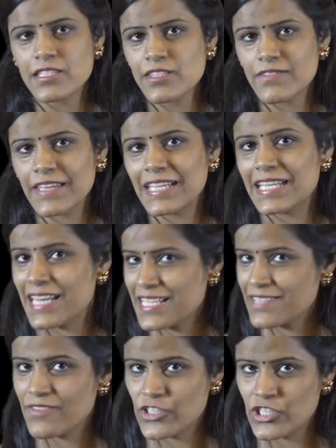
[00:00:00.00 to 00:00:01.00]
Since we are
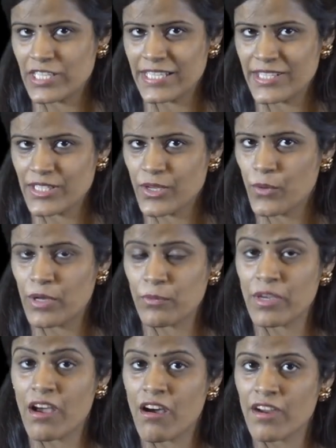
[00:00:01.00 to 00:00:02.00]
less vigilant
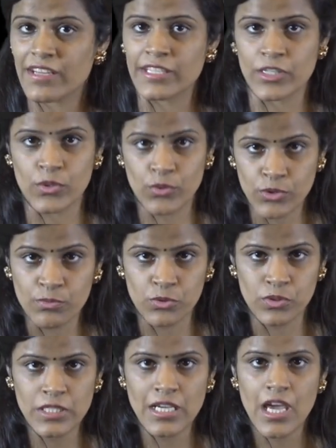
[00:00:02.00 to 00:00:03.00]
when we are in a
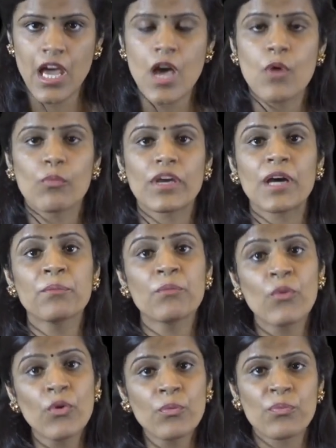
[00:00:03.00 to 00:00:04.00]
good mood, we are
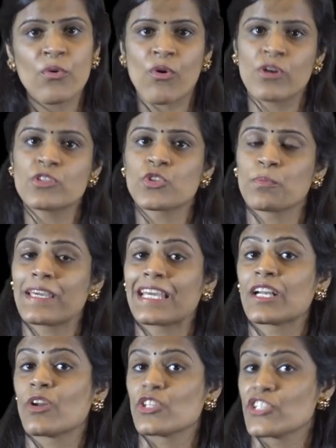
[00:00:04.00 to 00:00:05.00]
more prone to
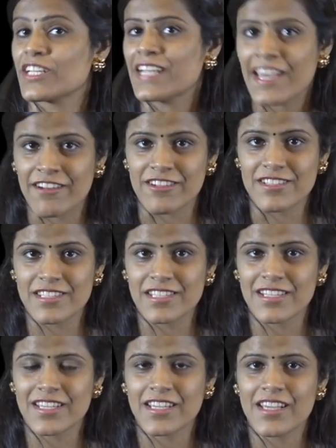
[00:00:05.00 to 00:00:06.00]
making logical
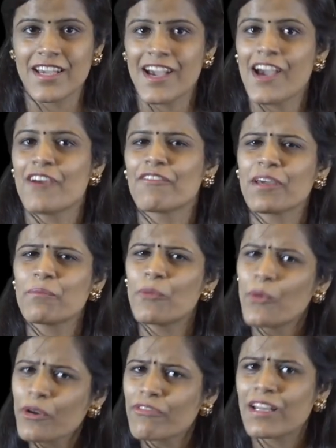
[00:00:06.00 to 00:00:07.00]
errors. We are
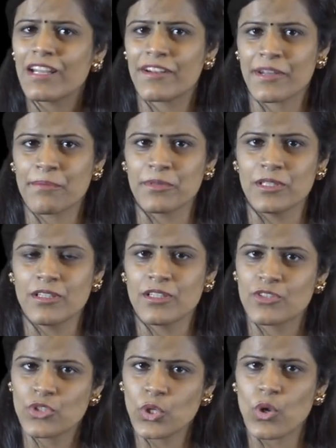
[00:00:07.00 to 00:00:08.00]
more vulnerable
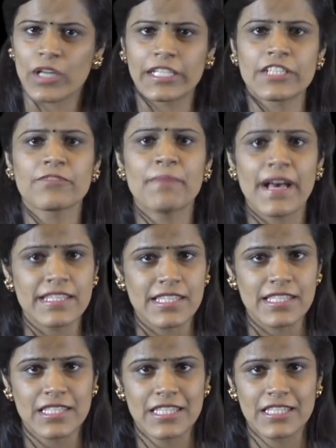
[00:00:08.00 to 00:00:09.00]
to cognitive
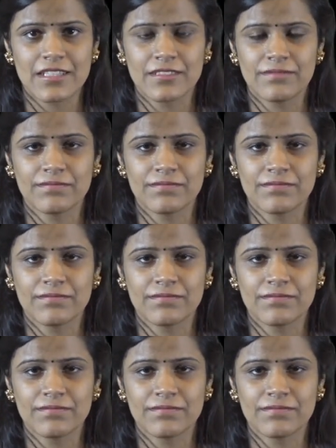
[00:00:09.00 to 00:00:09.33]
biases.